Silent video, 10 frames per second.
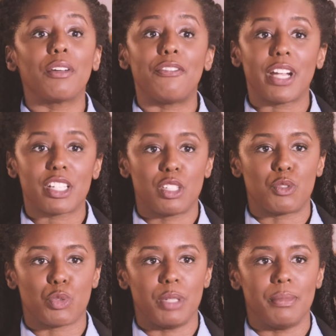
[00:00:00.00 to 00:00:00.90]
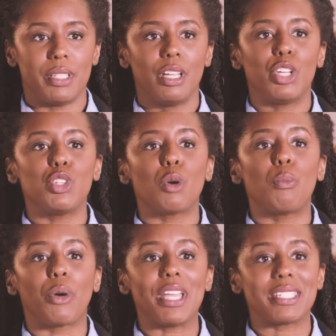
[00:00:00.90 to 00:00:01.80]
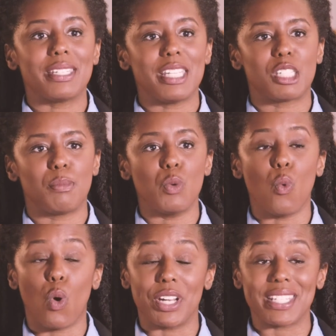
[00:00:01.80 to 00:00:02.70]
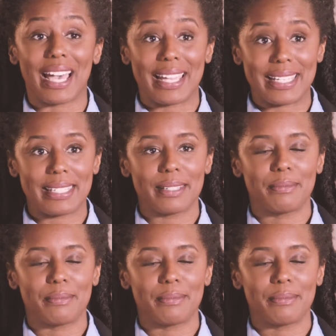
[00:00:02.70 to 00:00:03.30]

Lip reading: effective treatment, your brace needs to be worn tight.